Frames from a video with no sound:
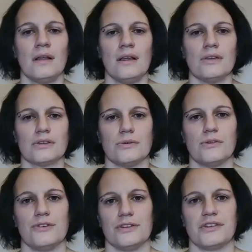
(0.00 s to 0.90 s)
So you will
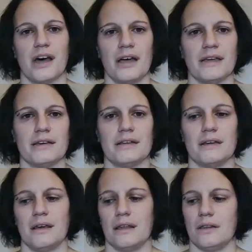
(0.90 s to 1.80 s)
feel tired
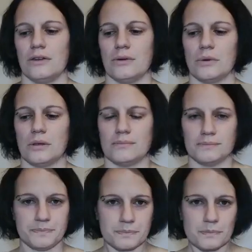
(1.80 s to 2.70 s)
and
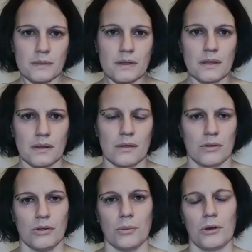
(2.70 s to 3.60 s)

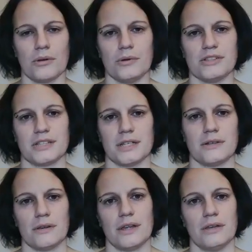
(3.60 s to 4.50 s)
your body will
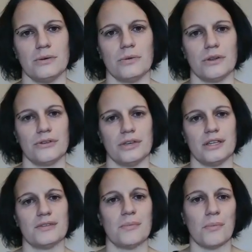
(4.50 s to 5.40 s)
signal that you want to
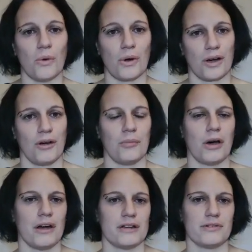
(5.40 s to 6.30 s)
eat more
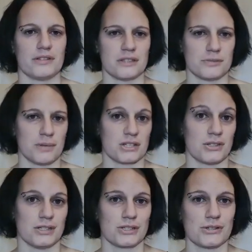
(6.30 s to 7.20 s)
carbohydrates, especially
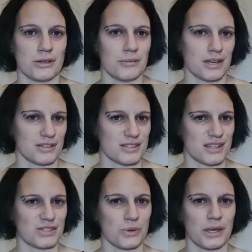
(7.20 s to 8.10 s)
sugar, because
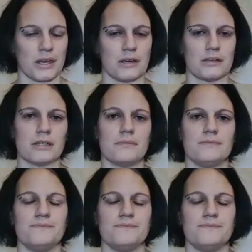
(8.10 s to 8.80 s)
that's quick energy.